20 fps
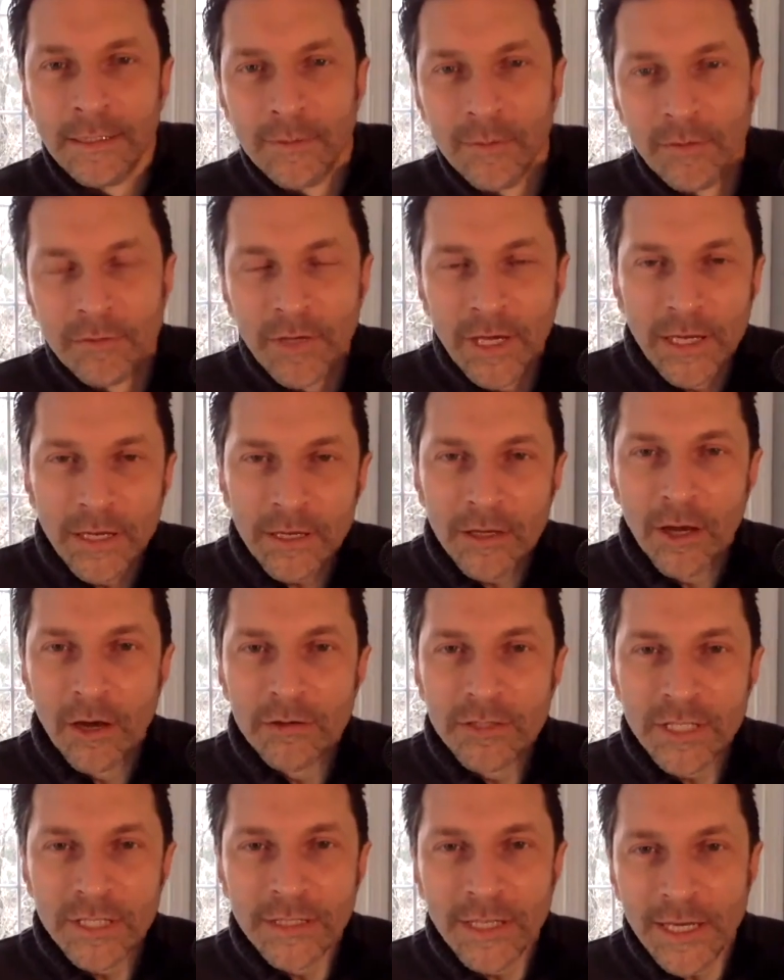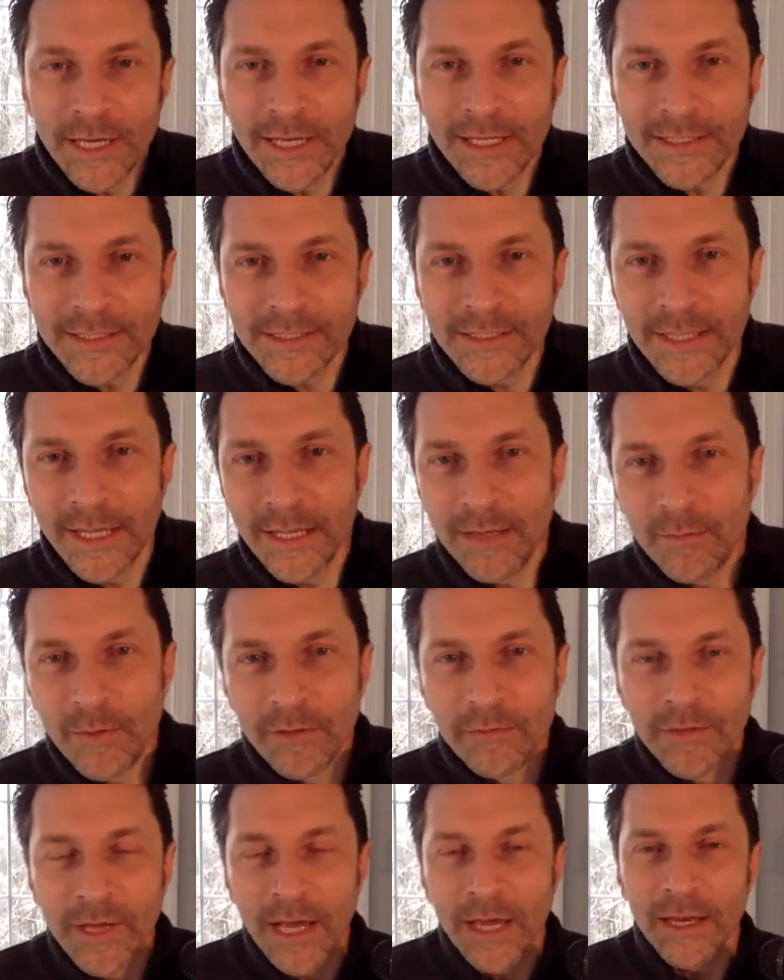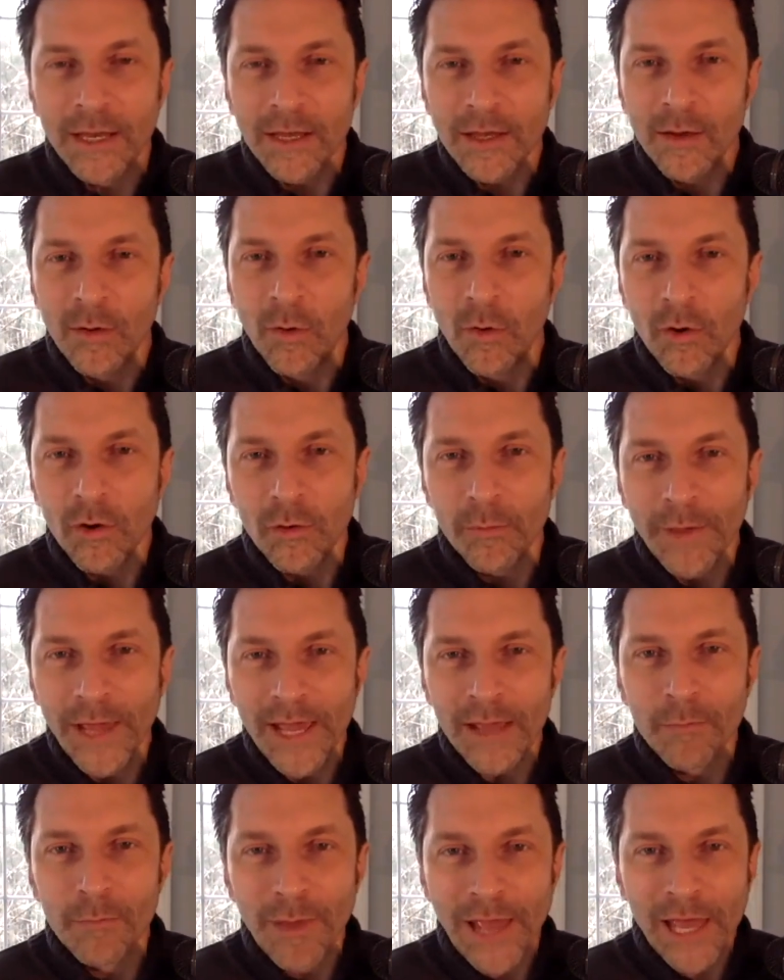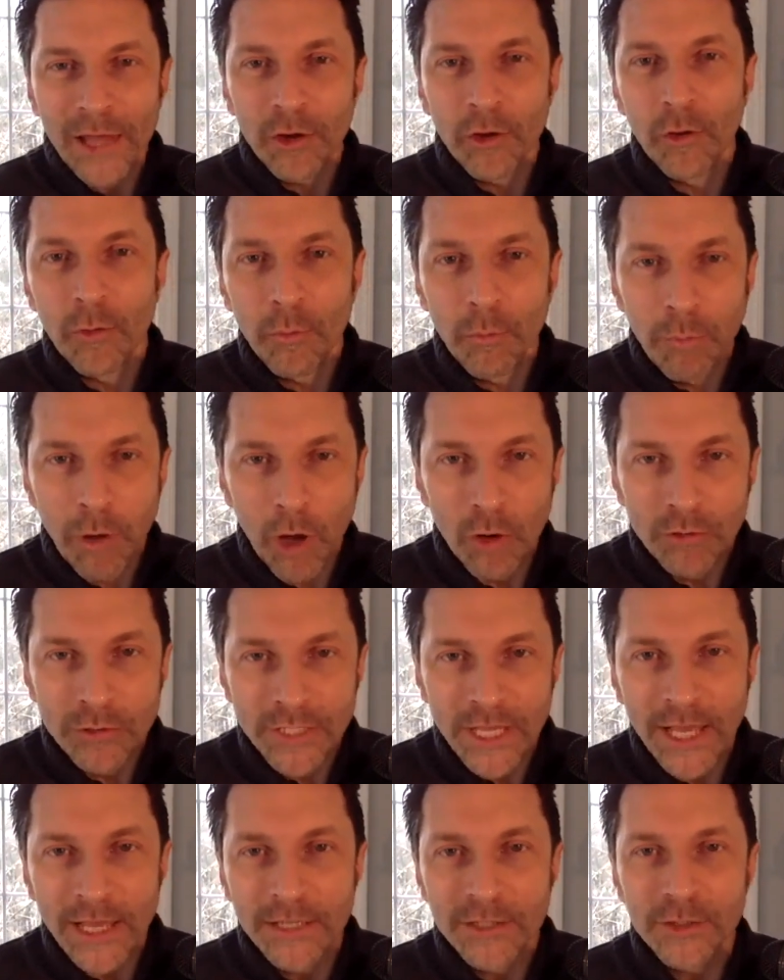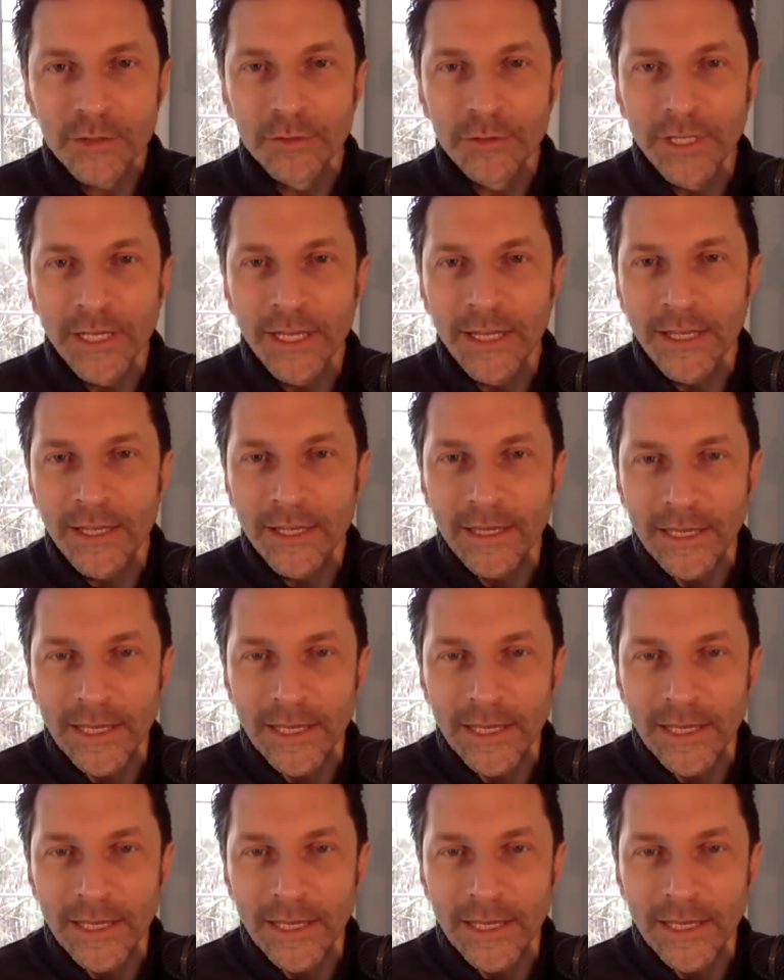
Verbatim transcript: We've got a coach on the hot seat. We've got a quarterback battle potentially.